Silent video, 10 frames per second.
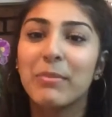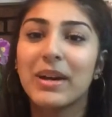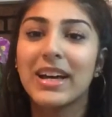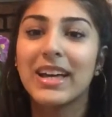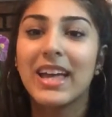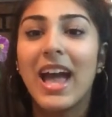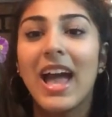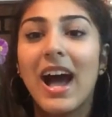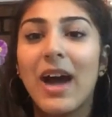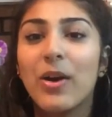But
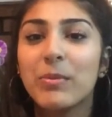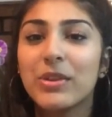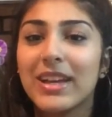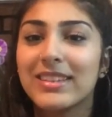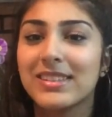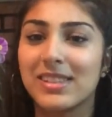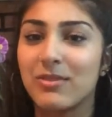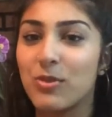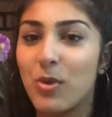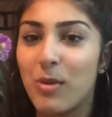I hope you liked this.
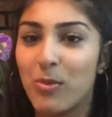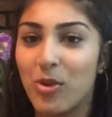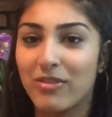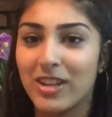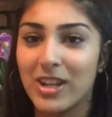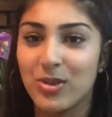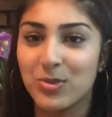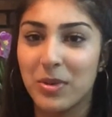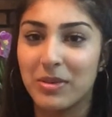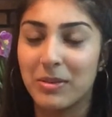If you want more
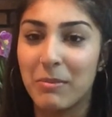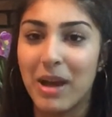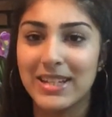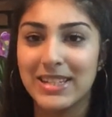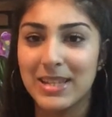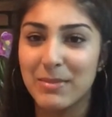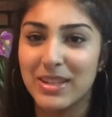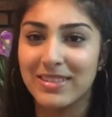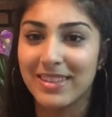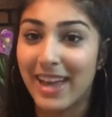videos with my
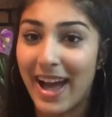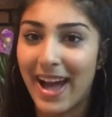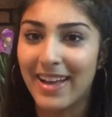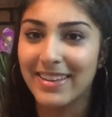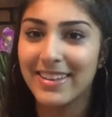demon cat,